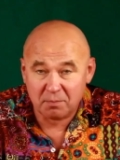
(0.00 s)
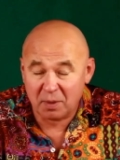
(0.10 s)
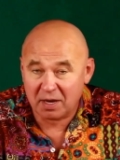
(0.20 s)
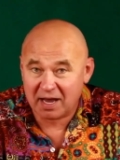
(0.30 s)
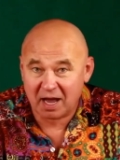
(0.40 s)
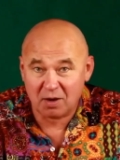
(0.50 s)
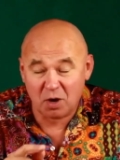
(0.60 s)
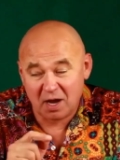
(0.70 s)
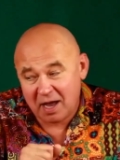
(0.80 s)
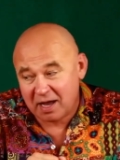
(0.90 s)
but now
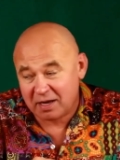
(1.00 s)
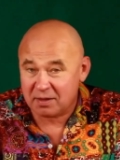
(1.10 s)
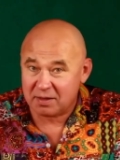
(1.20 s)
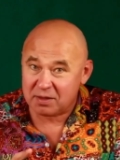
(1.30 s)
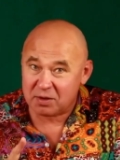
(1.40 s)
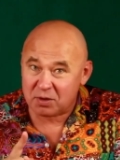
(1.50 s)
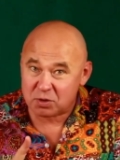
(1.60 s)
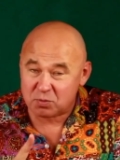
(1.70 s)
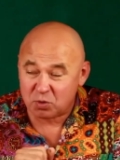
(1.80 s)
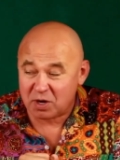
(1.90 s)
I
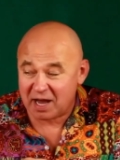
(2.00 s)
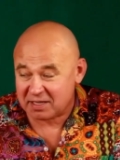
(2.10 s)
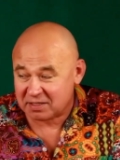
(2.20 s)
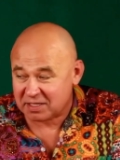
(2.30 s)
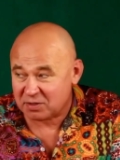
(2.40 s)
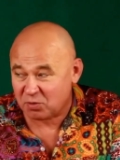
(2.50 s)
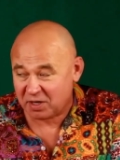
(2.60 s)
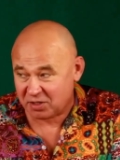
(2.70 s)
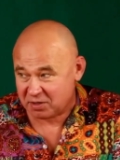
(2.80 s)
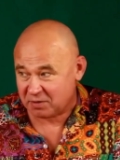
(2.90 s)
will ask this
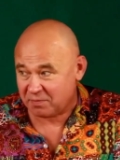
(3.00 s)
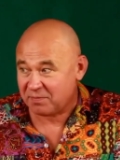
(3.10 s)
question.